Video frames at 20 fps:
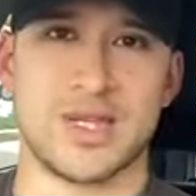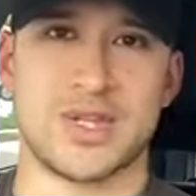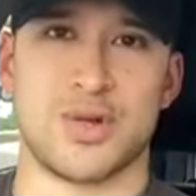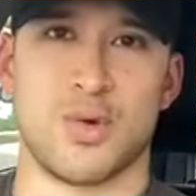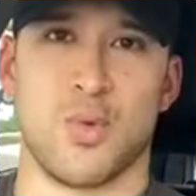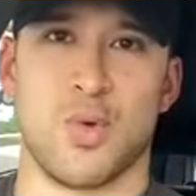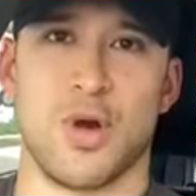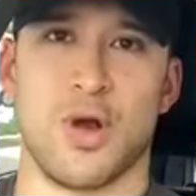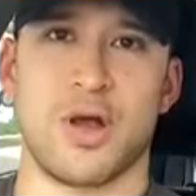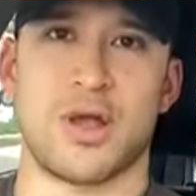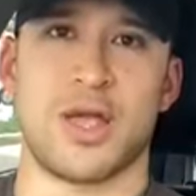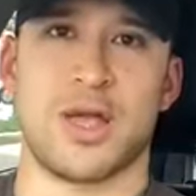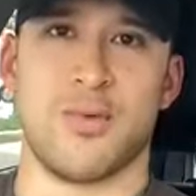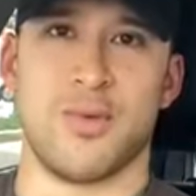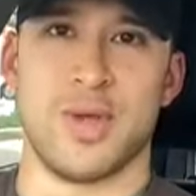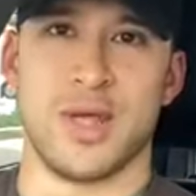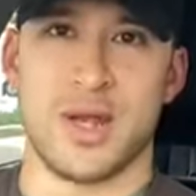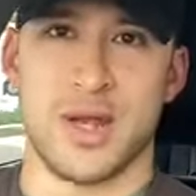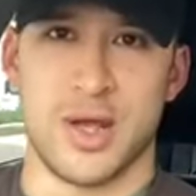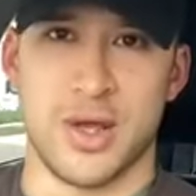to work, and
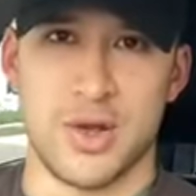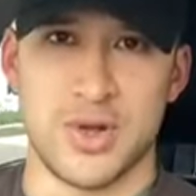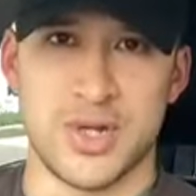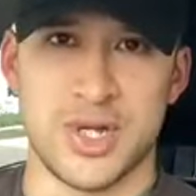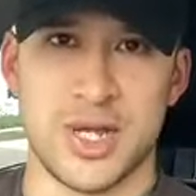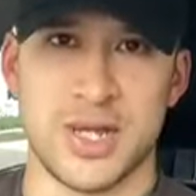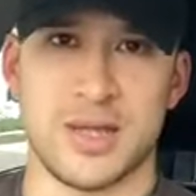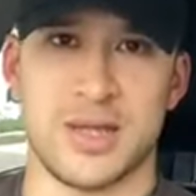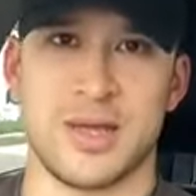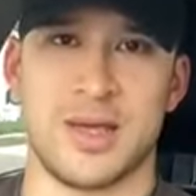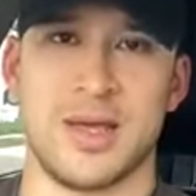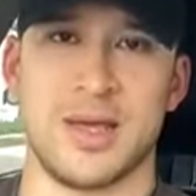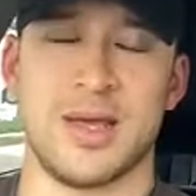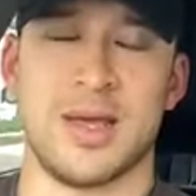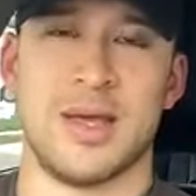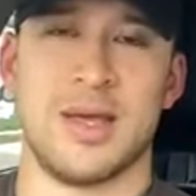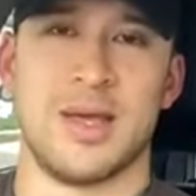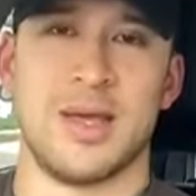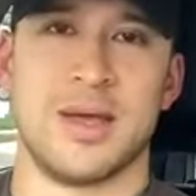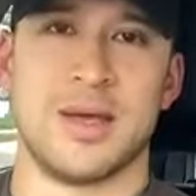we can negotiate the
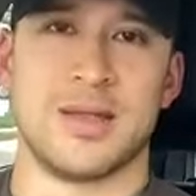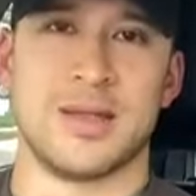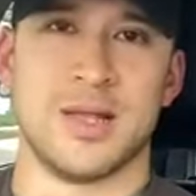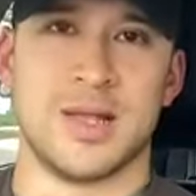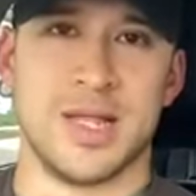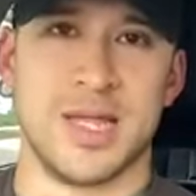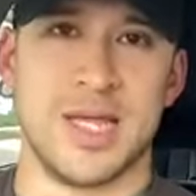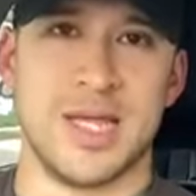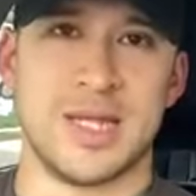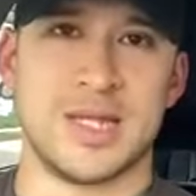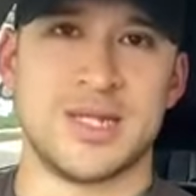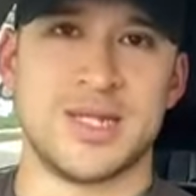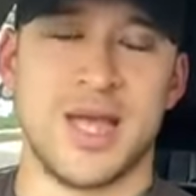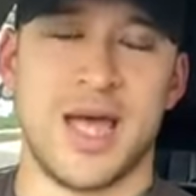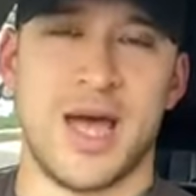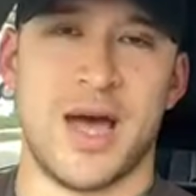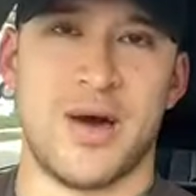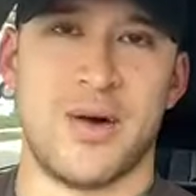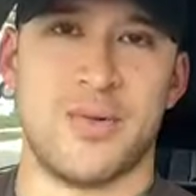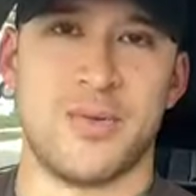liens
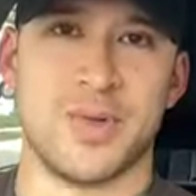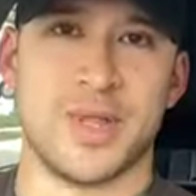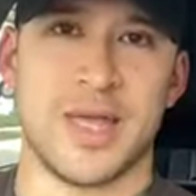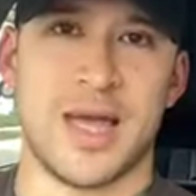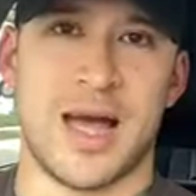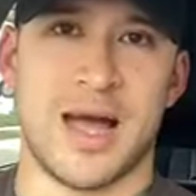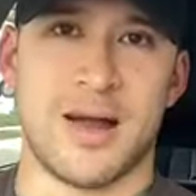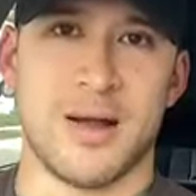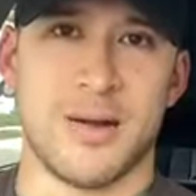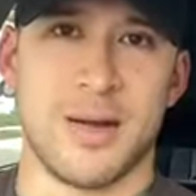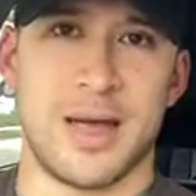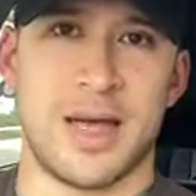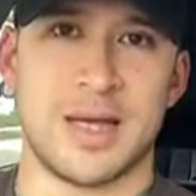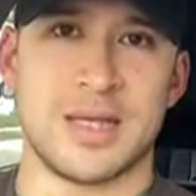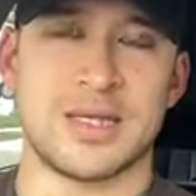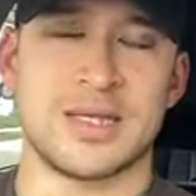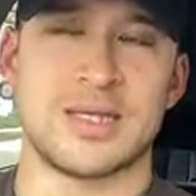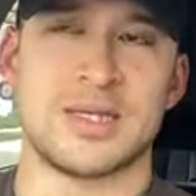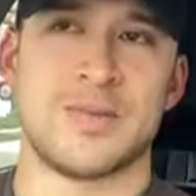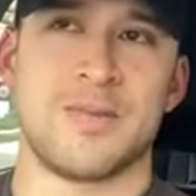down with the
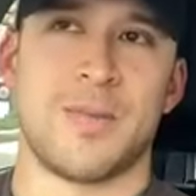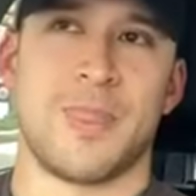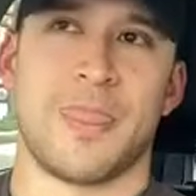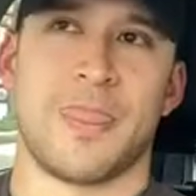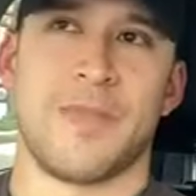IRS.